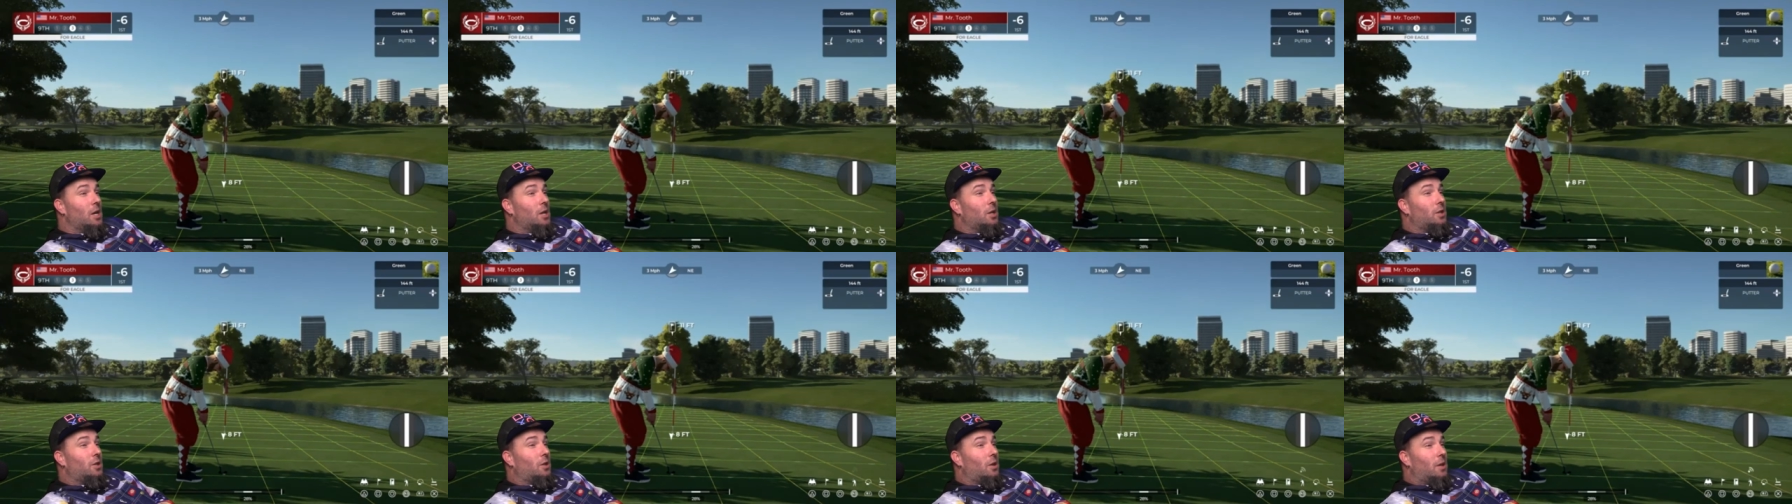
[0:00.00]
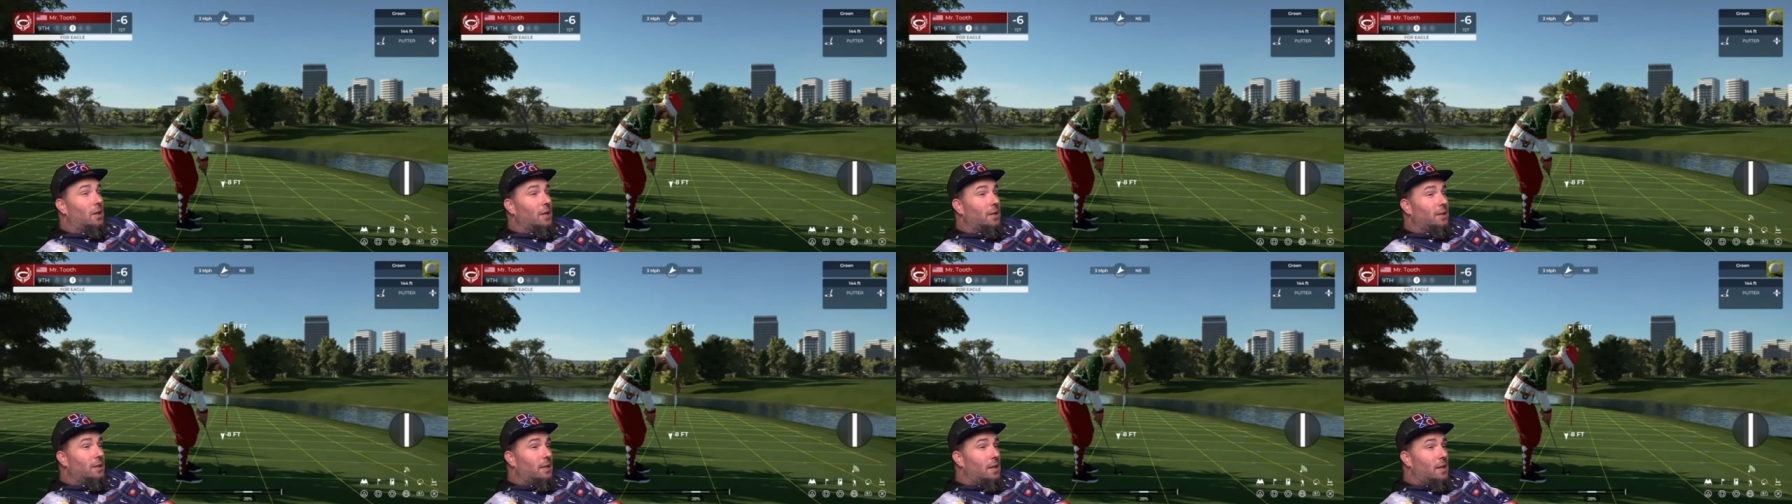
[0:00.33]
So
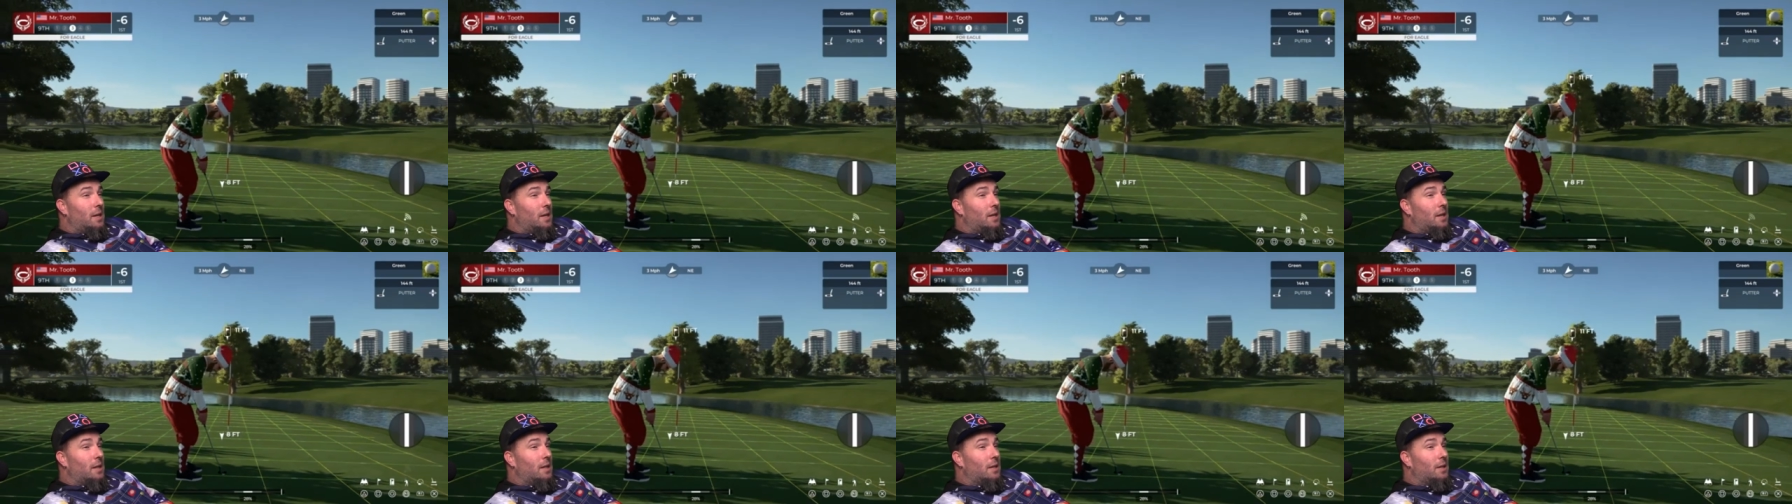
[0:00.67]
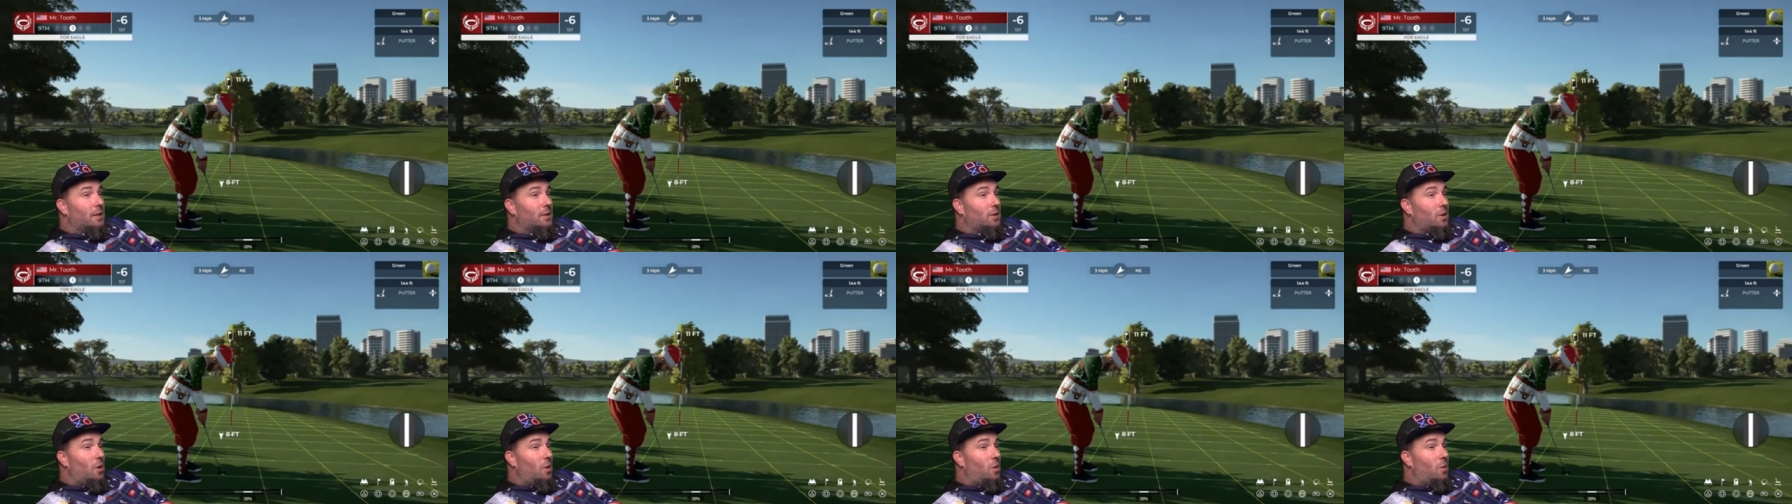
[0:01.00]
let's uh,
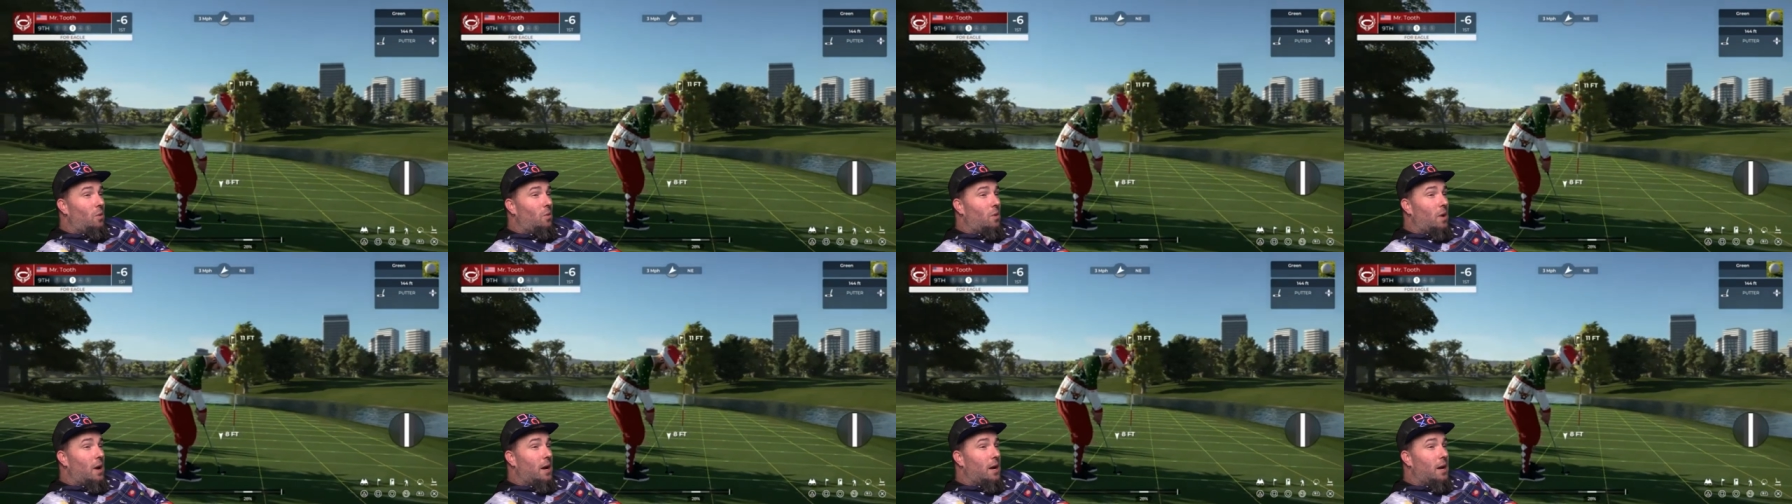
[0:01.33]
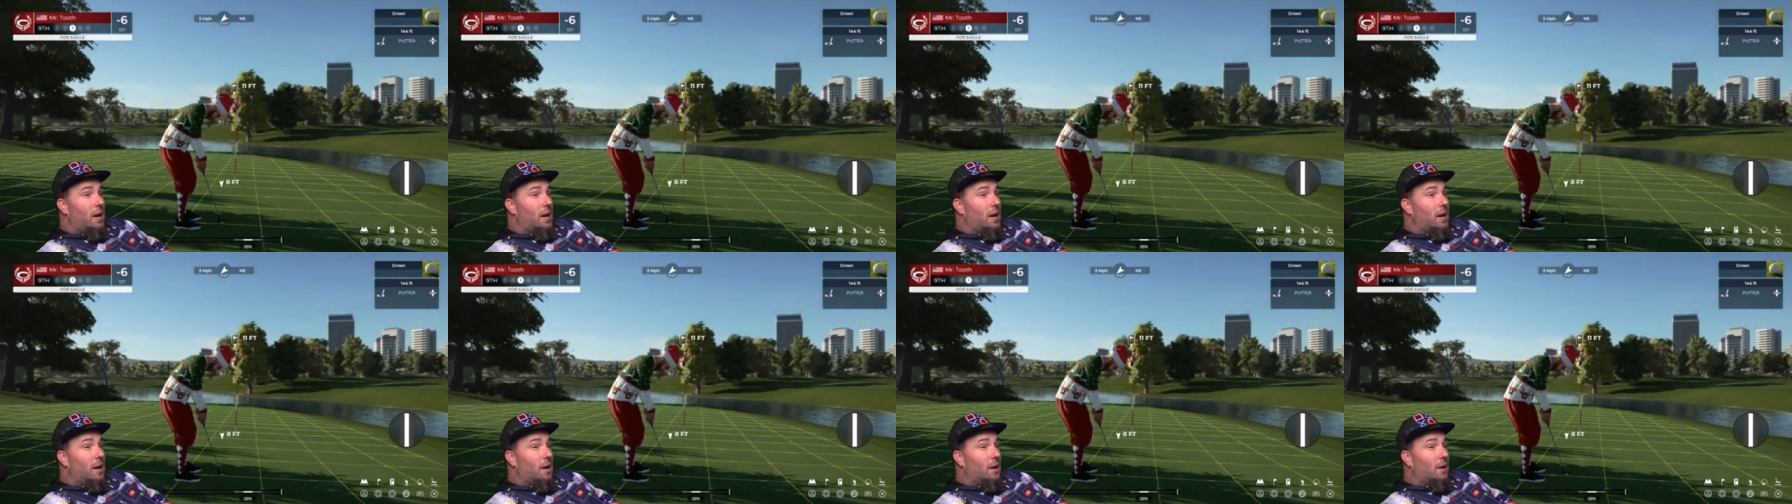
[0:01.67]
let's go right
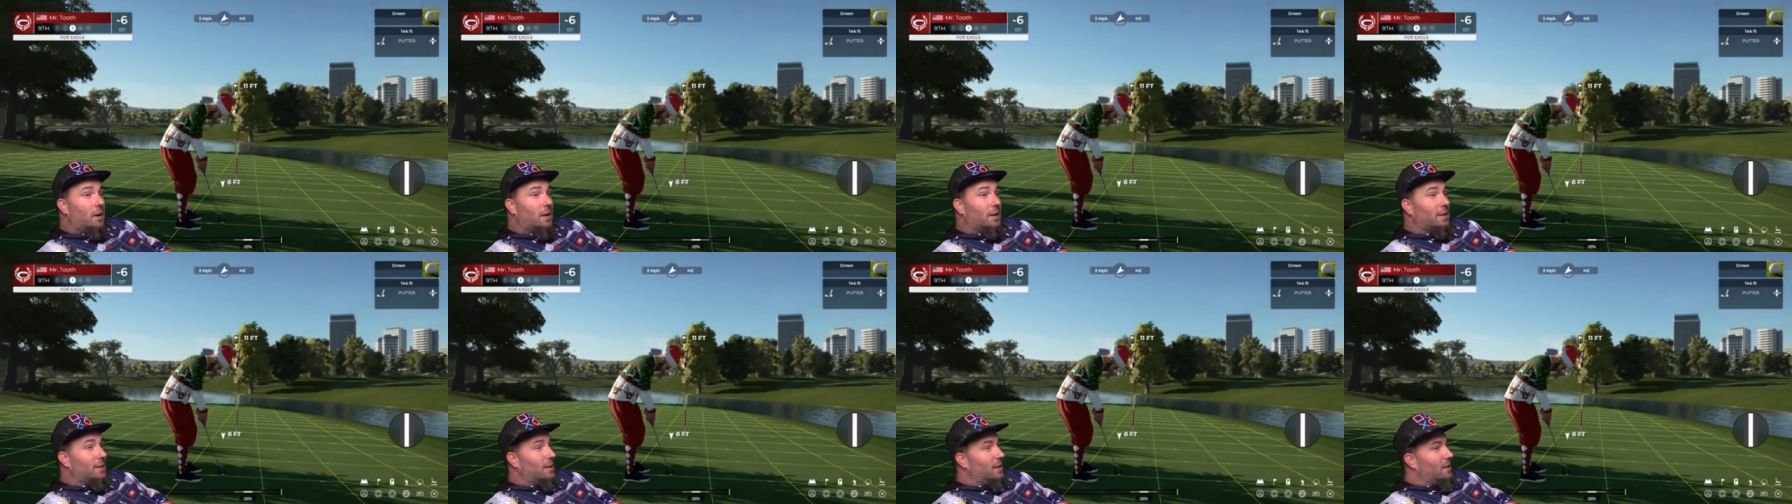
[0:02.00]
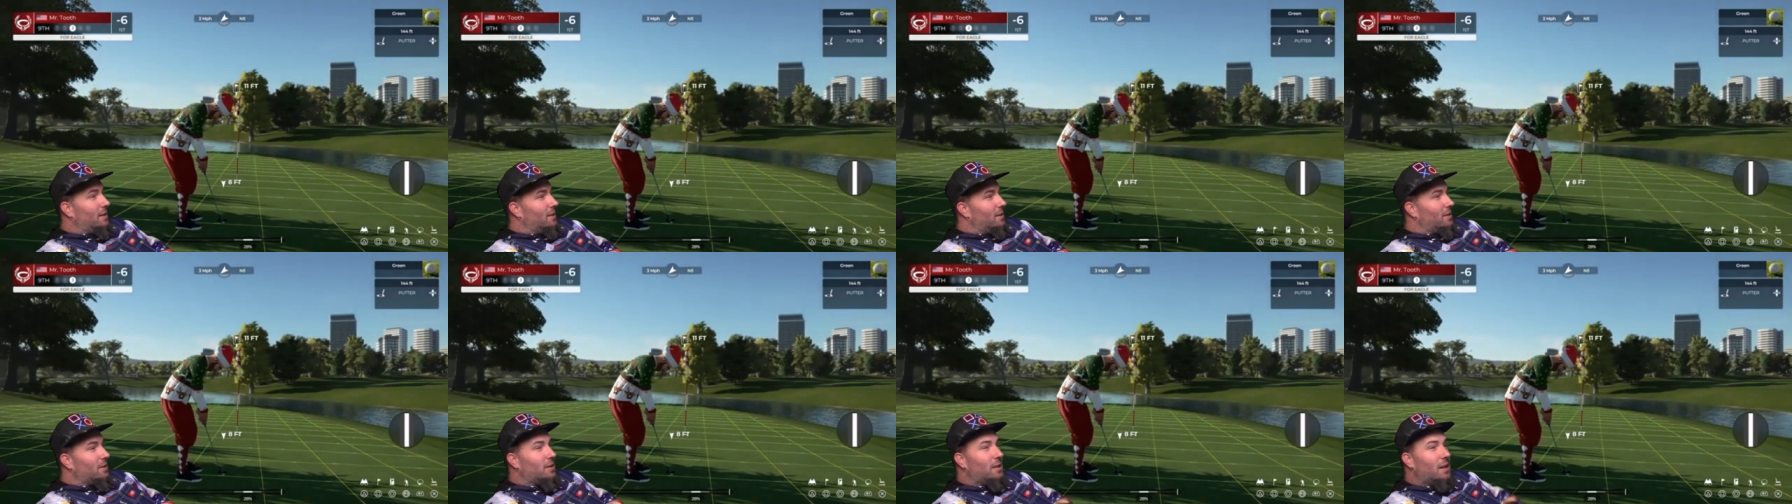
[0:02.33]
here because it
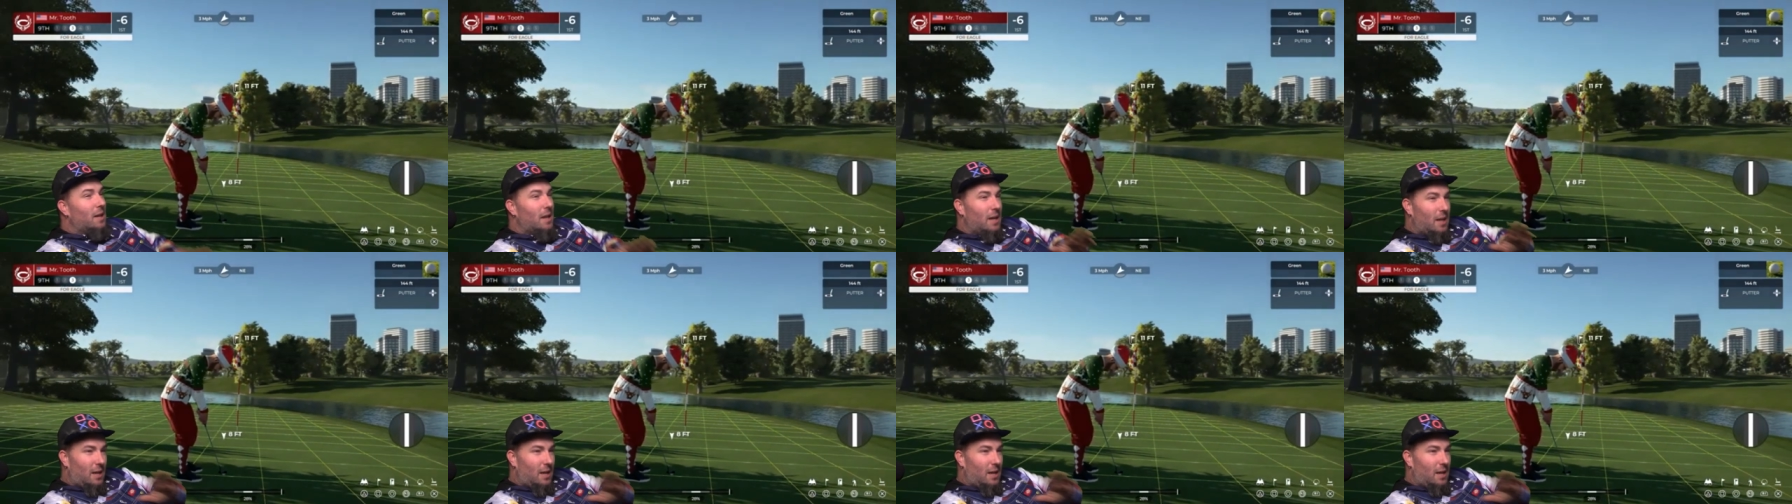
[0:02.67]
looks